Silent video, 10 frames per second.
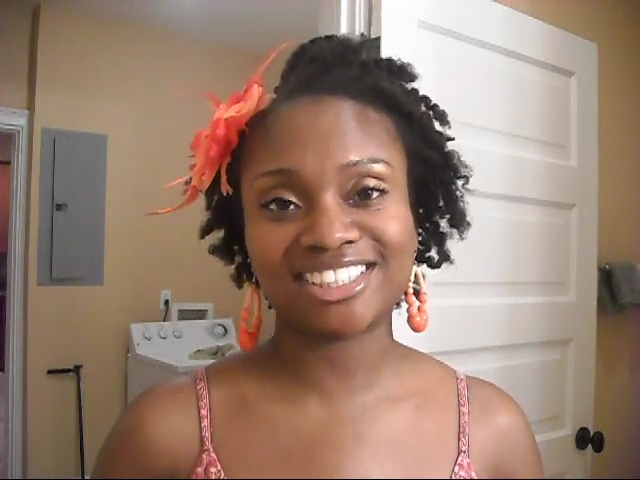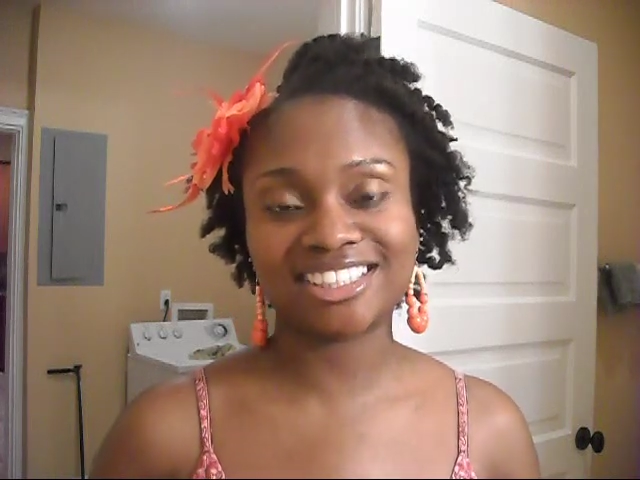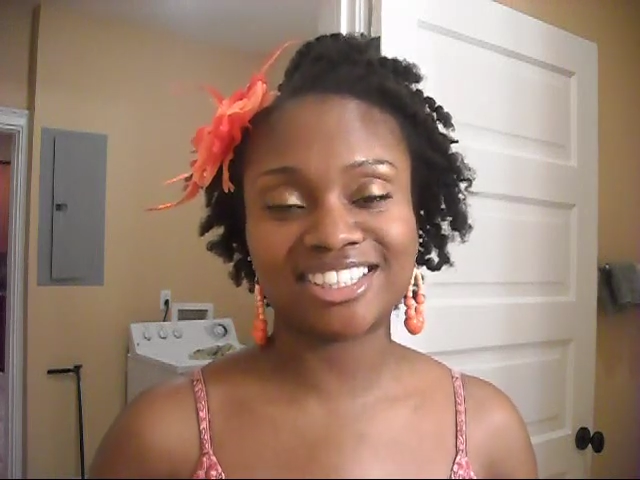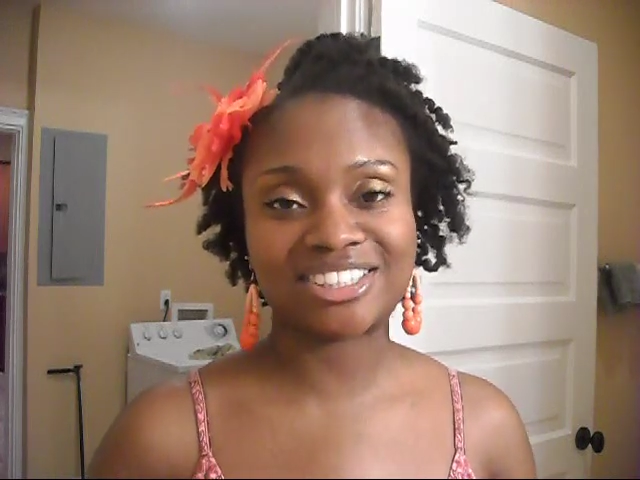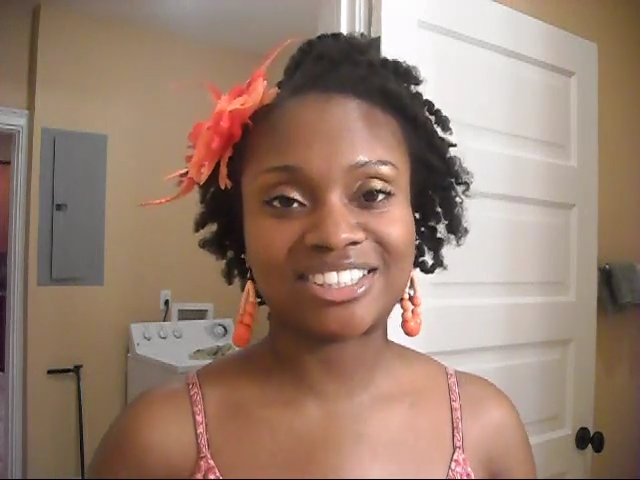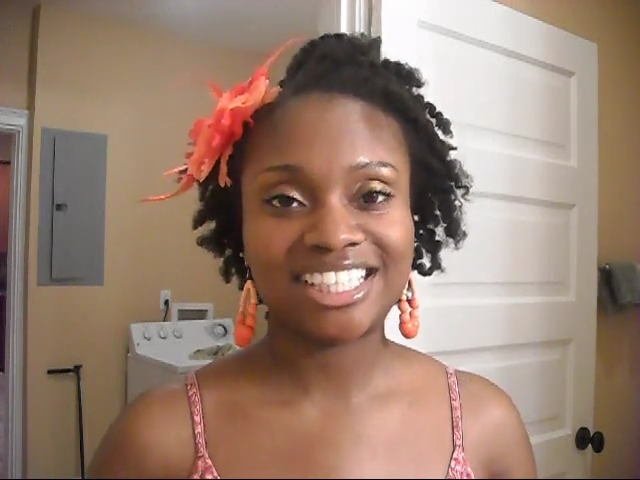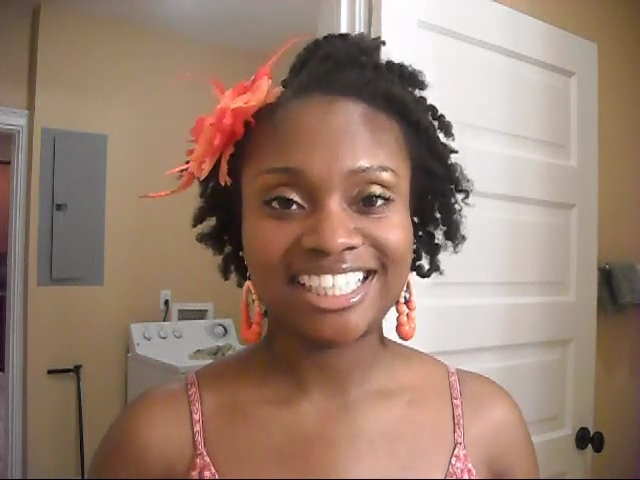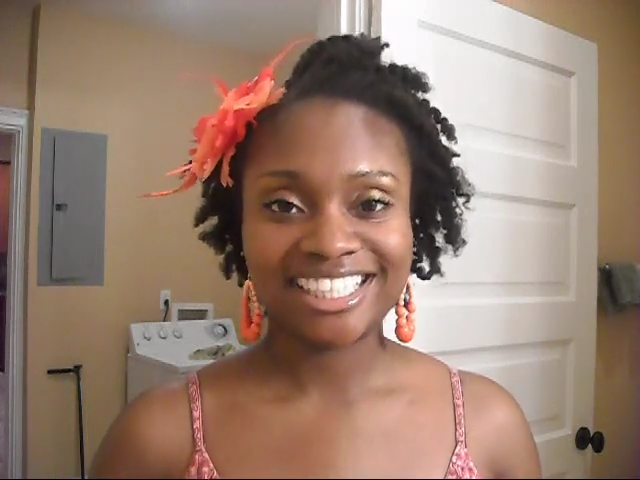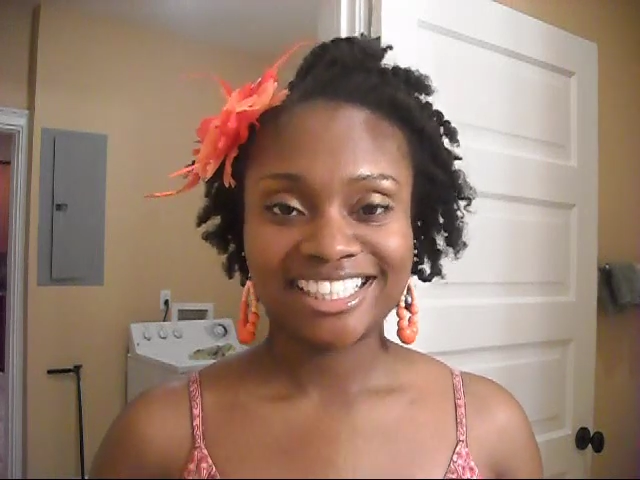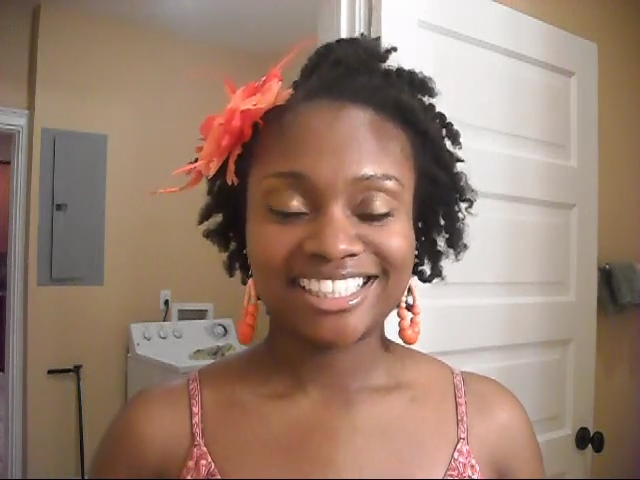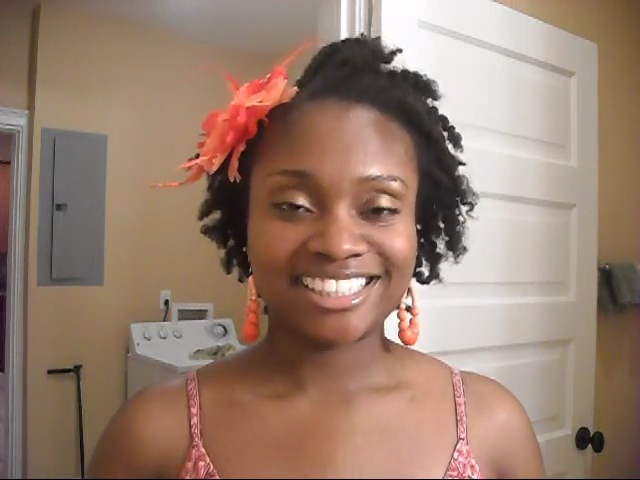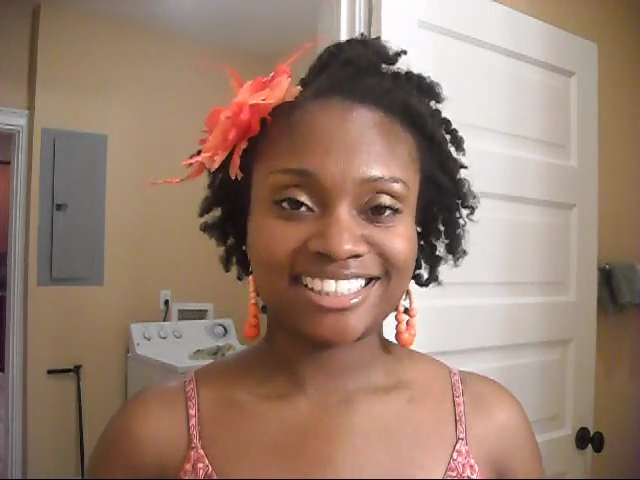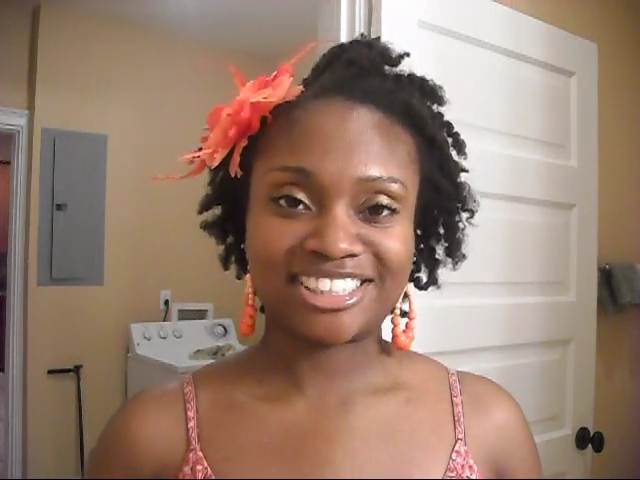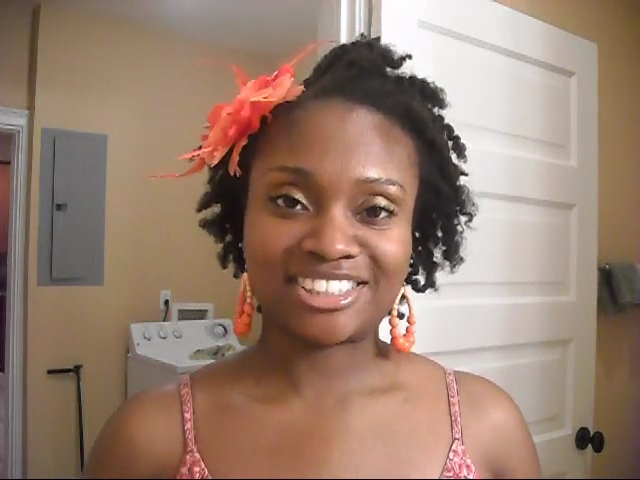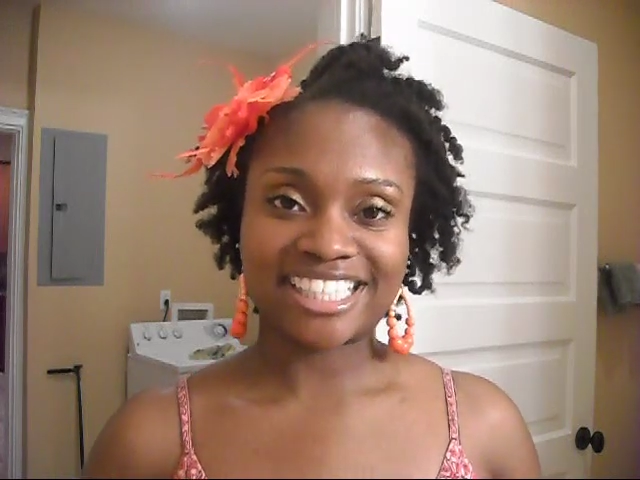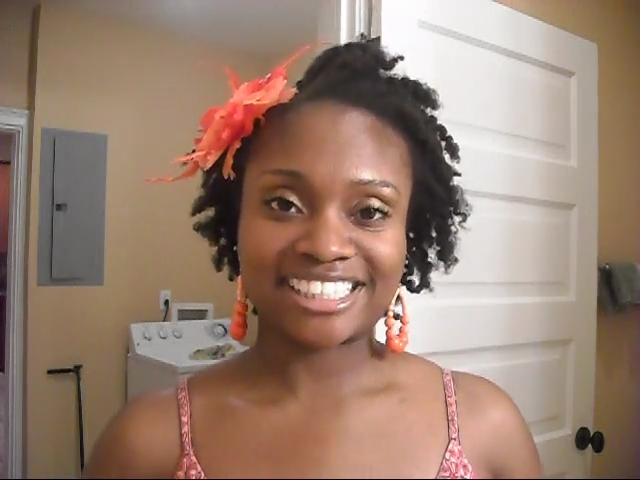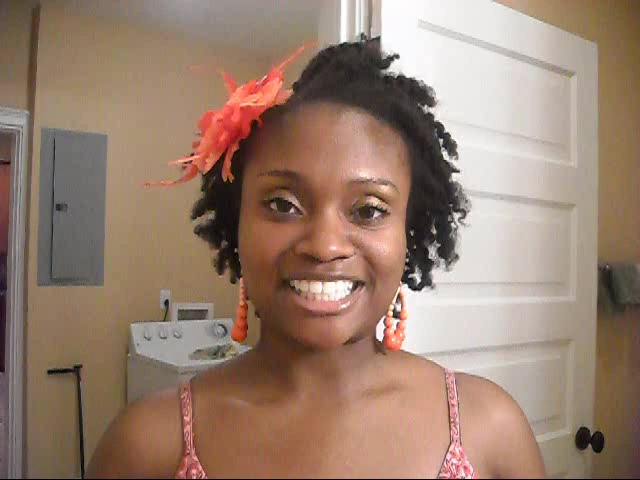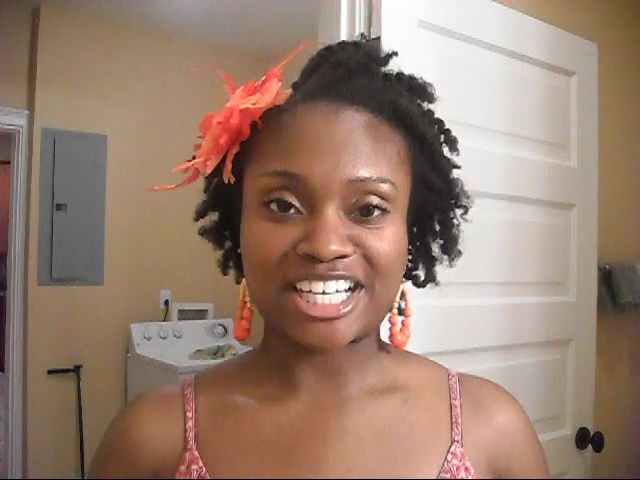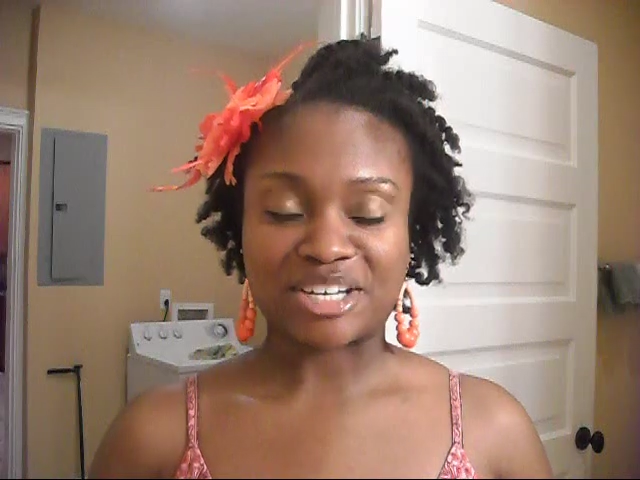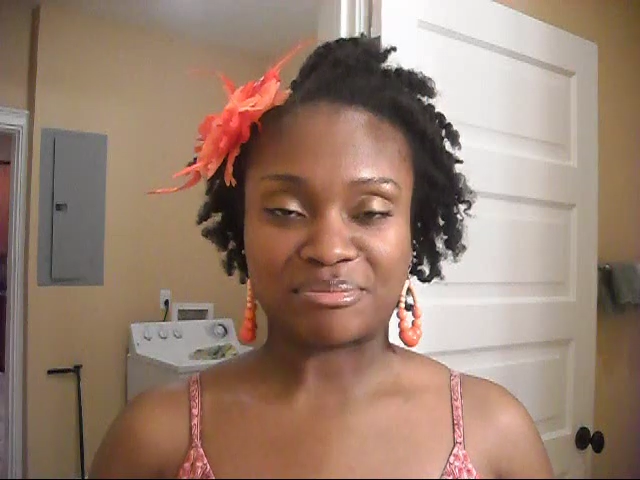So until next
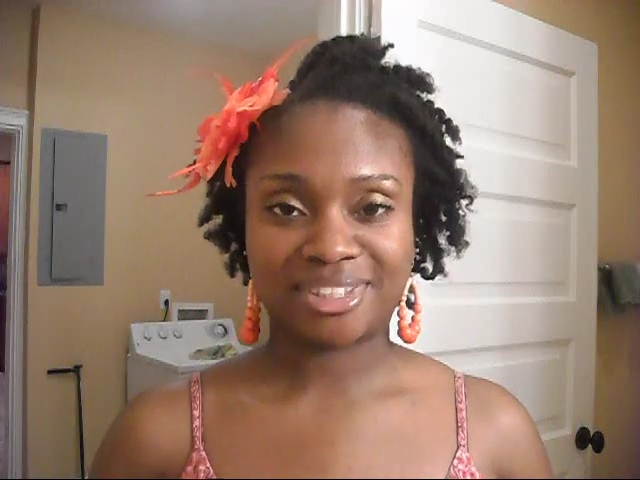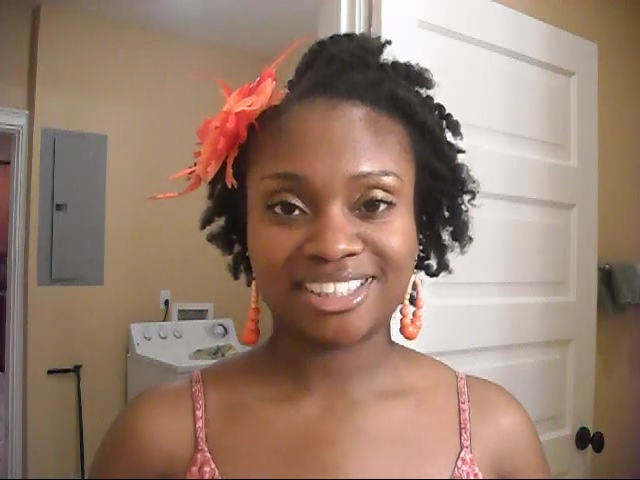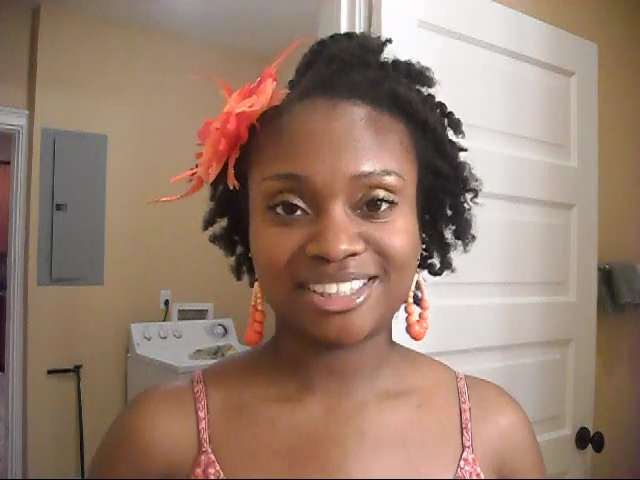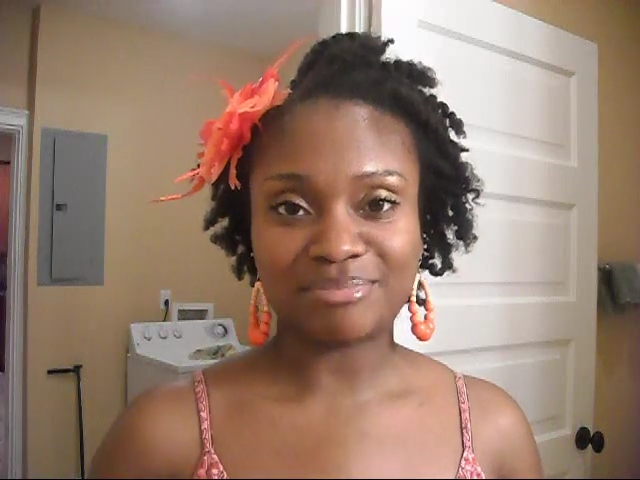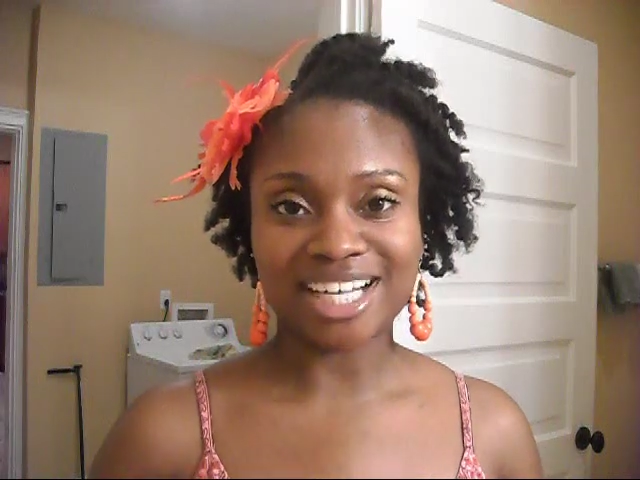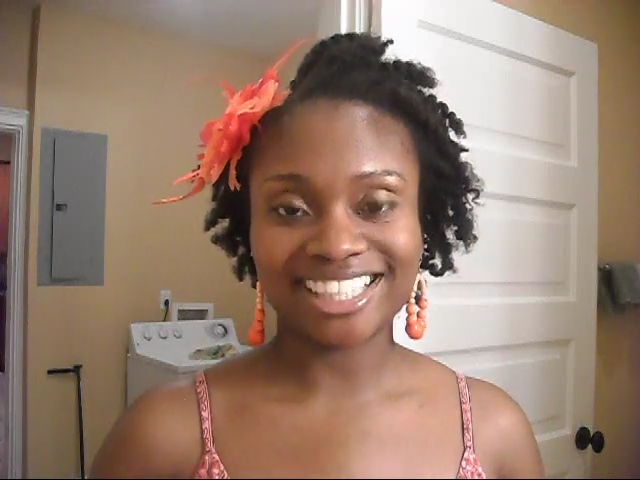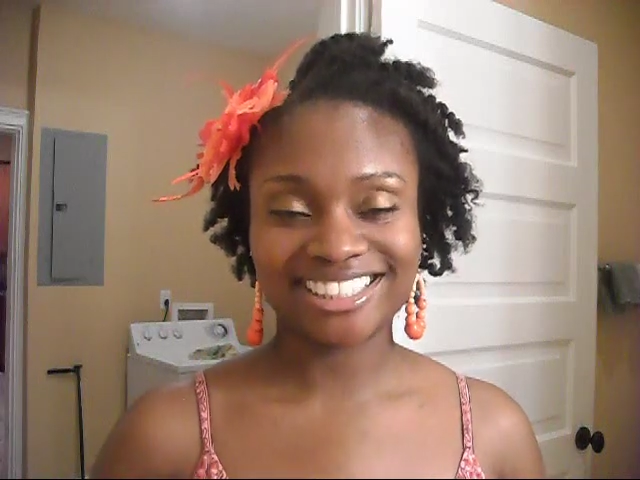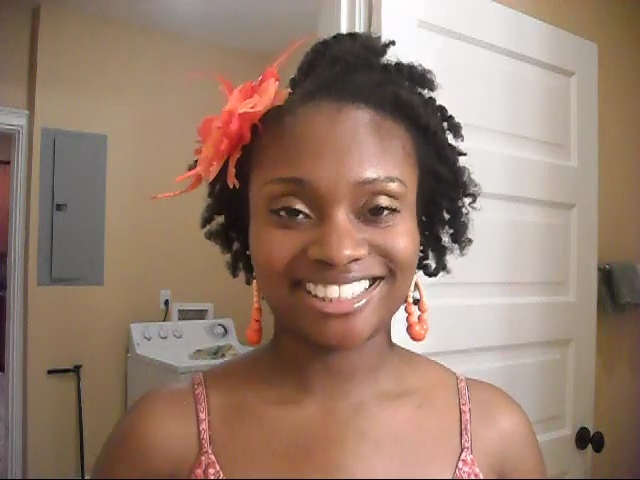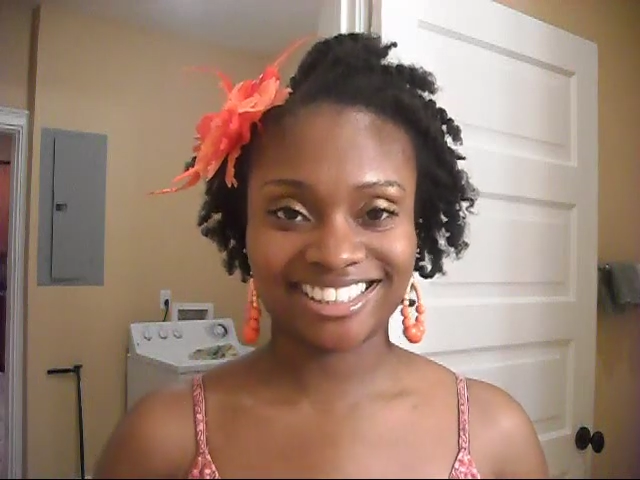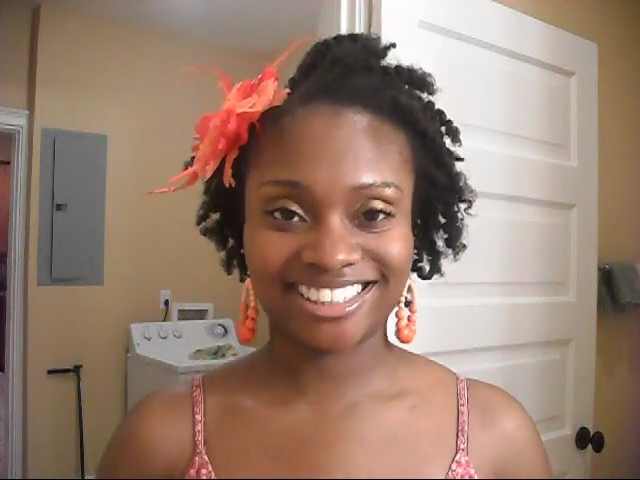time, bye.